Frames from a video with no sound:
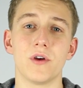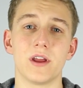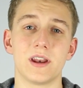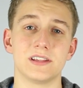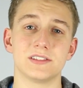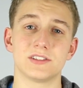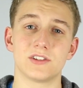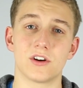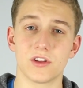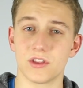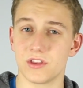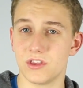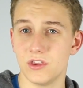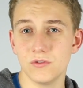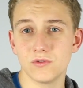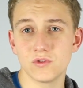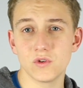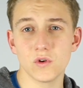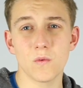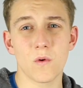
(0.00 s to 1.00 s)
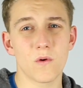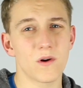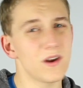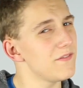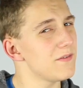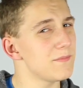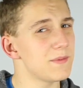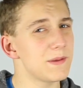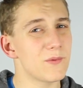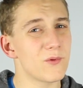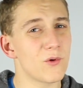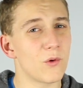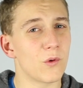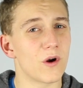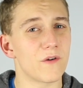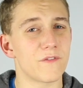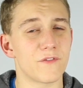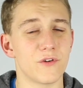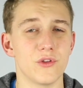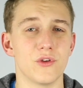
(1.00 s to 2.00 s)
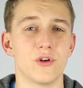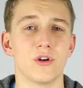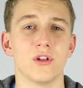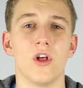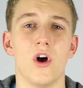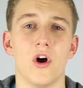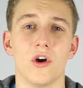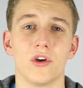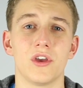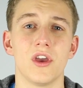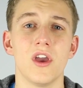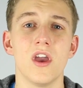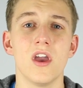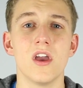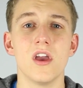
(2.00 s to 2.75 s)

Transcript: getting started on YouTube, or even people who are further along.